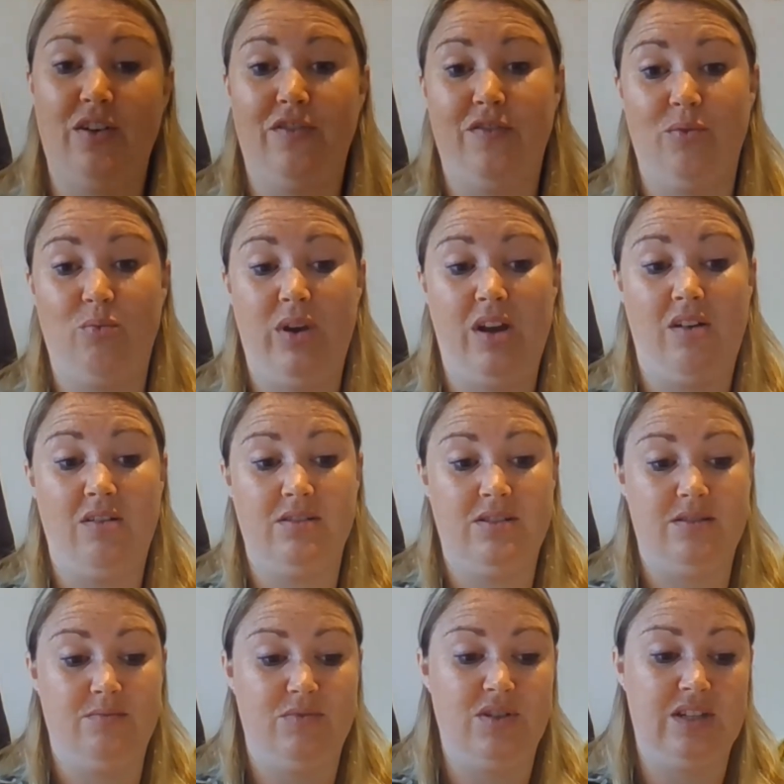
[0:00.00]
we ask them
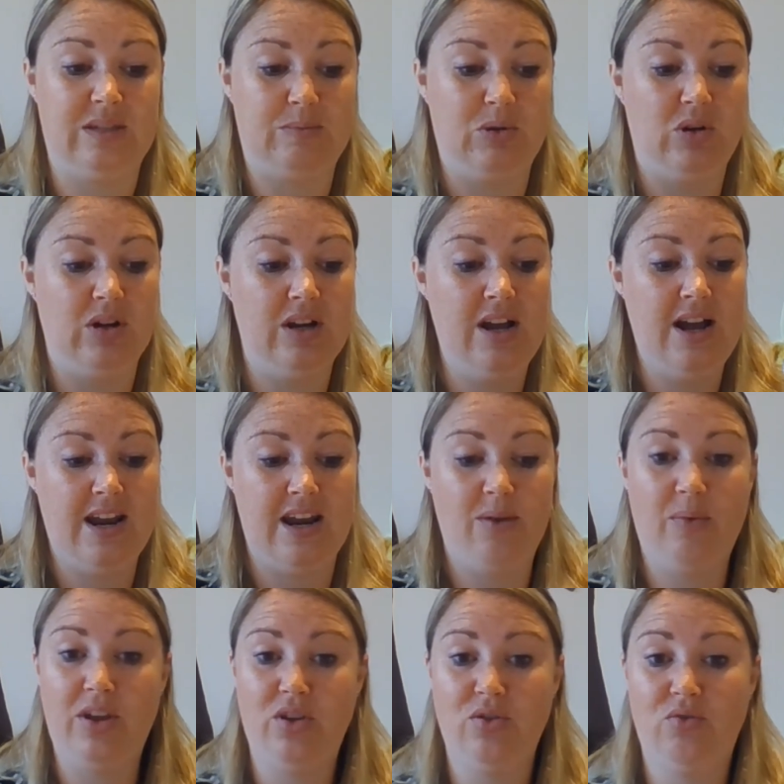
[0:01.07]
to spot. Now when
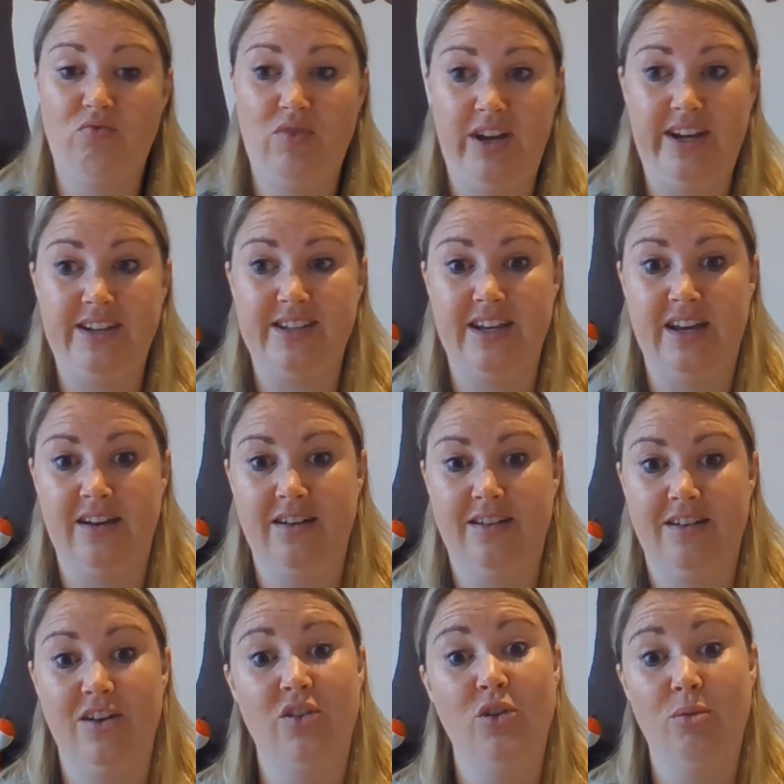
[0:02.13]
you're reading a
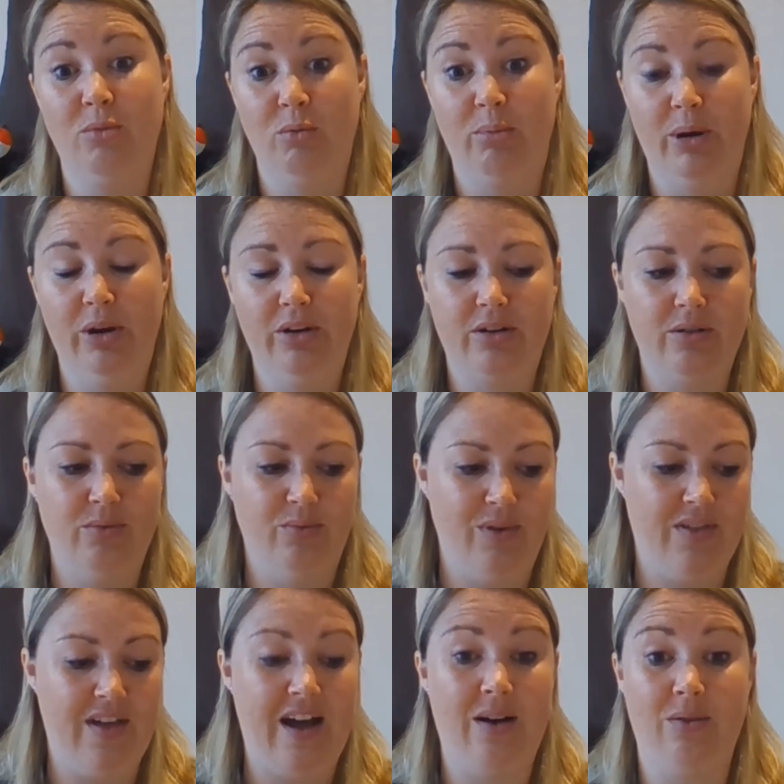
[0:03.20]
normal book
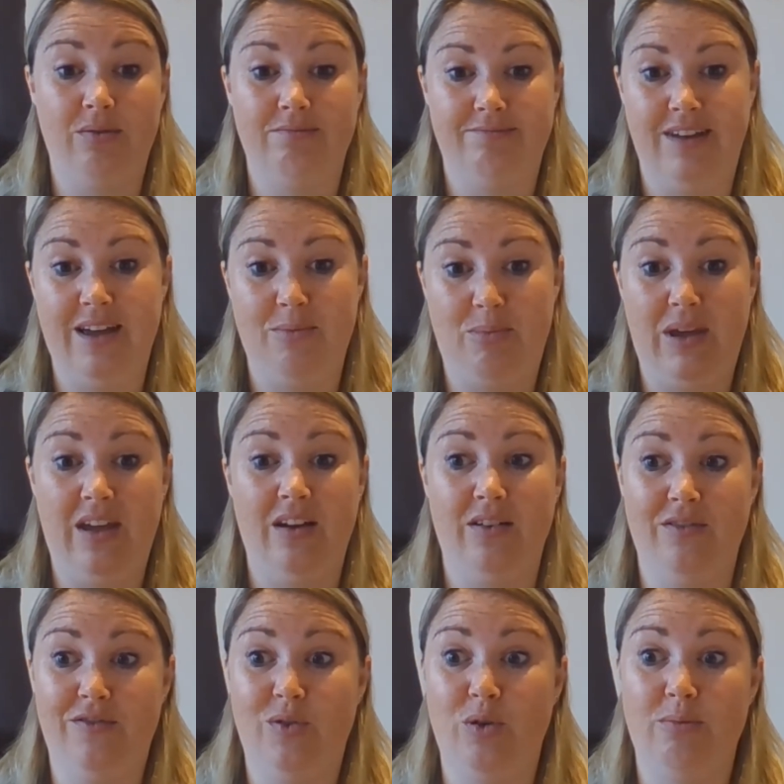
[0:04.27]
without it being a
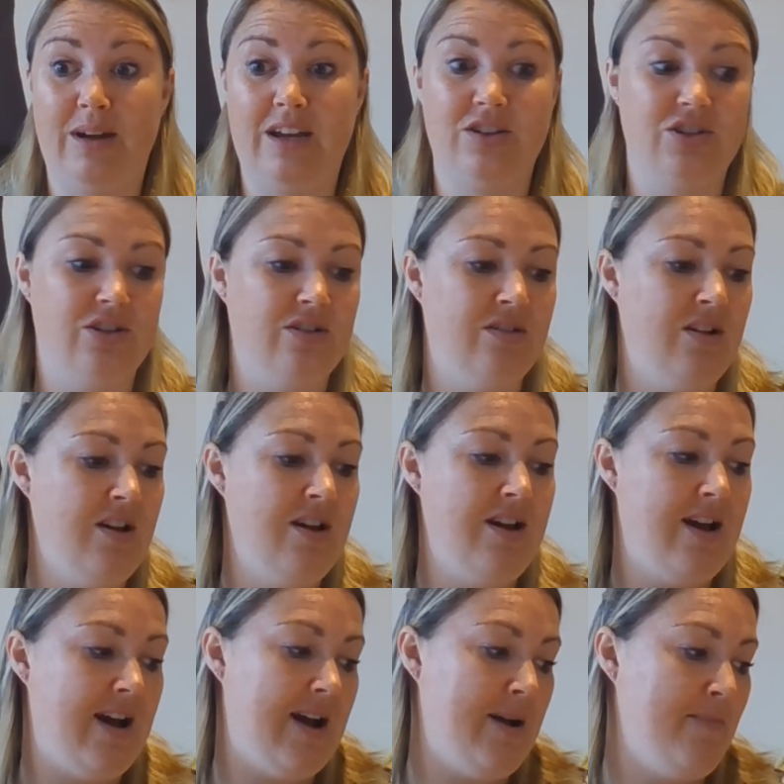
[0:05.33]
formation
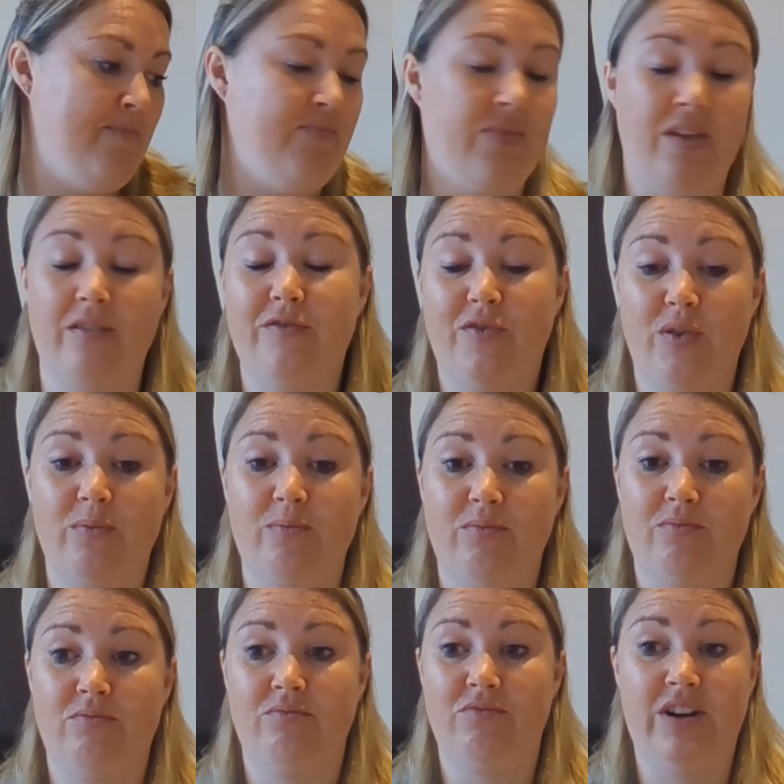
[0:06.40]
from
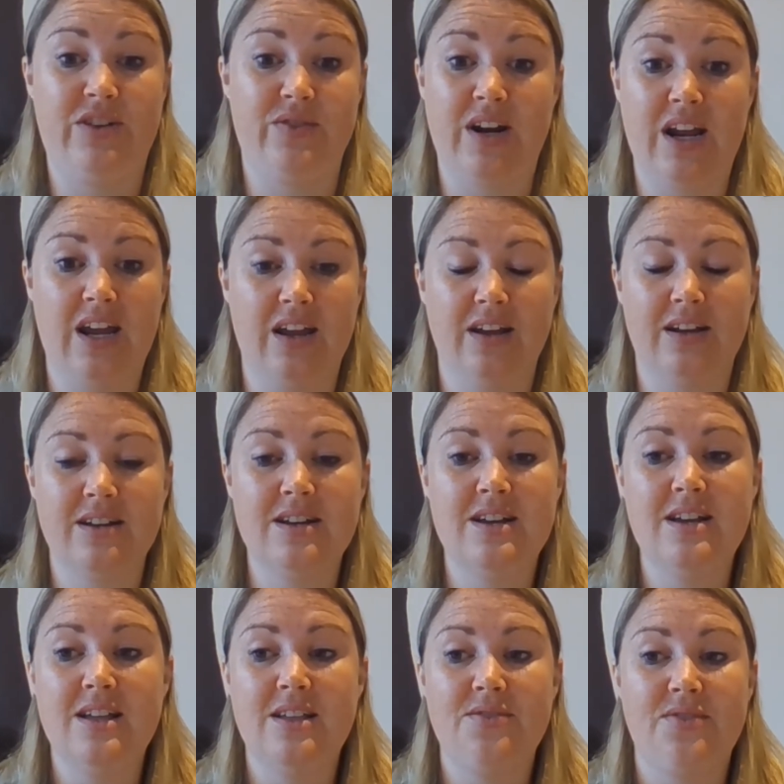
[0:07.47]
Read Write Ink,
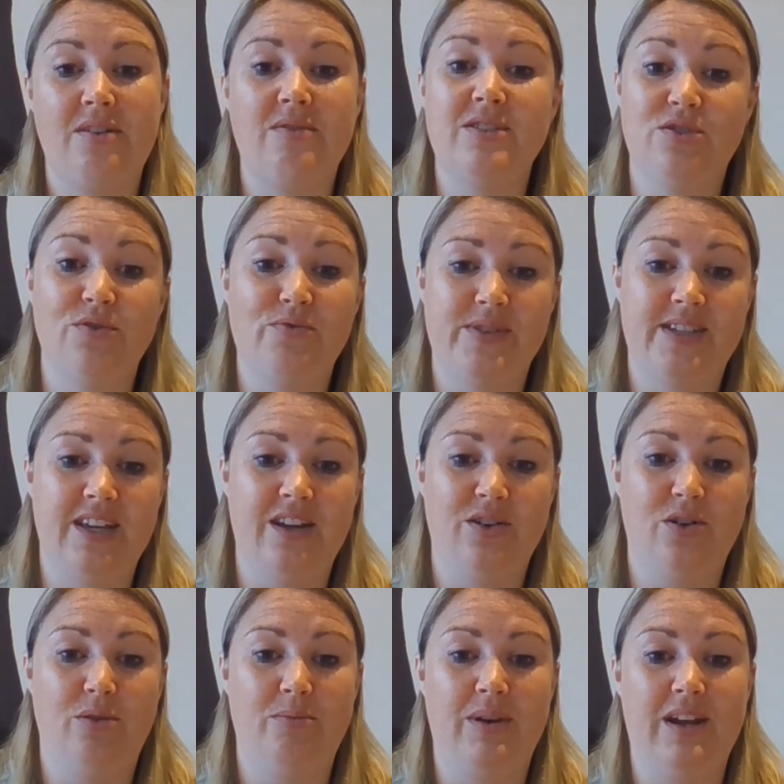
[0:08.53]
there is obviously a
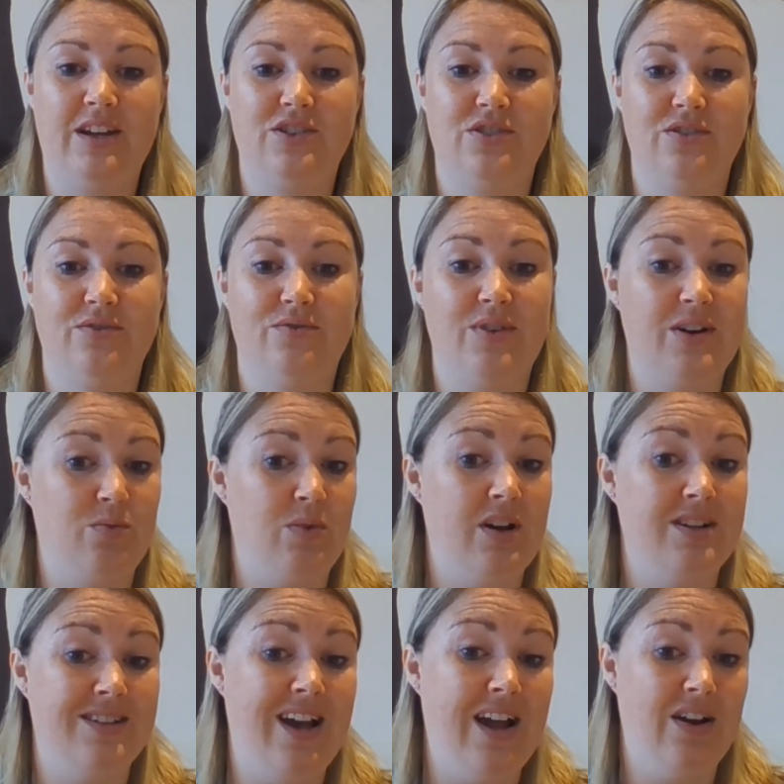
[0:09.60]
combination of red words
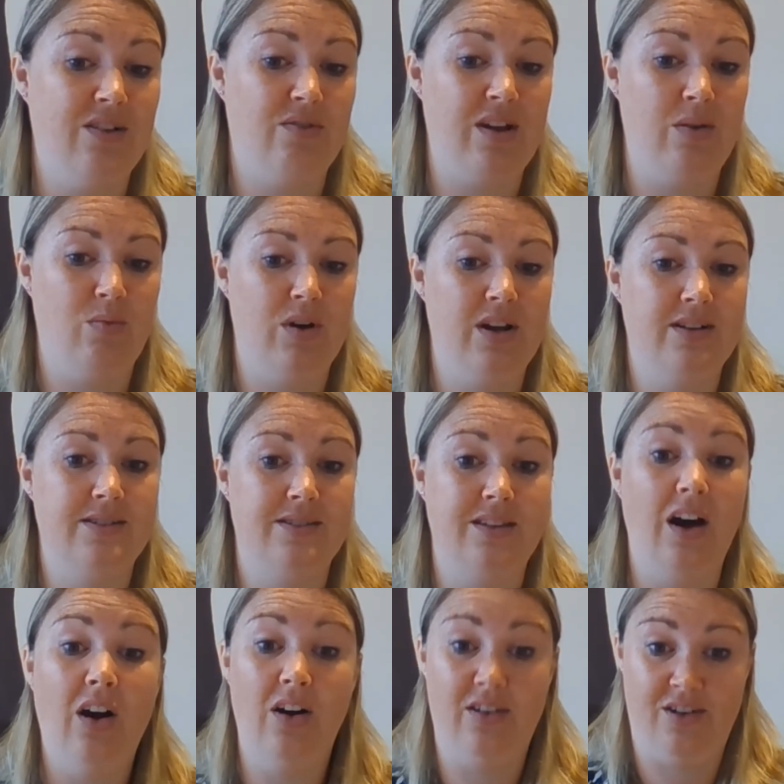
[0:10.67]
and green words that
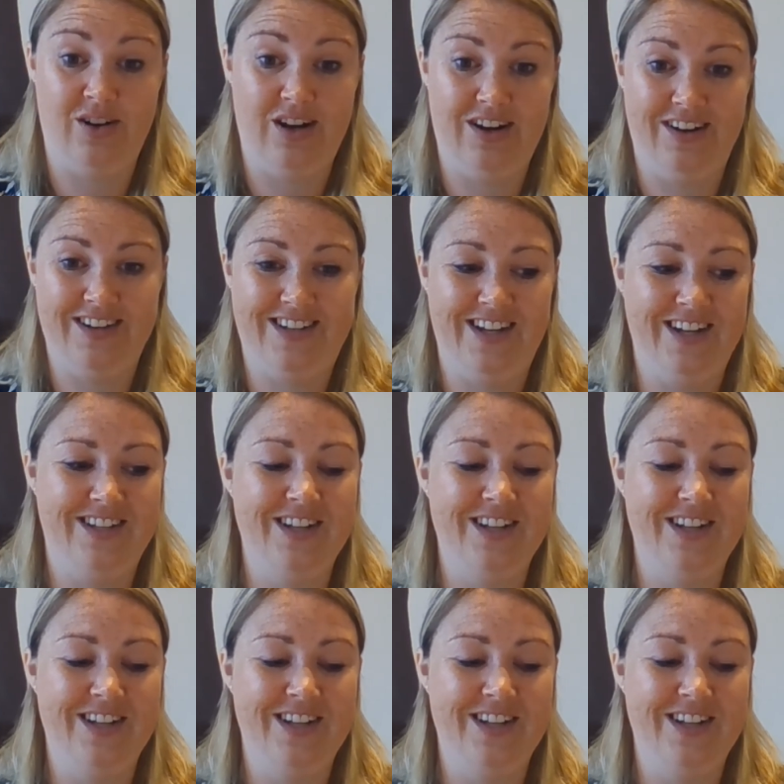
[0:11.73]
aren't highlighted.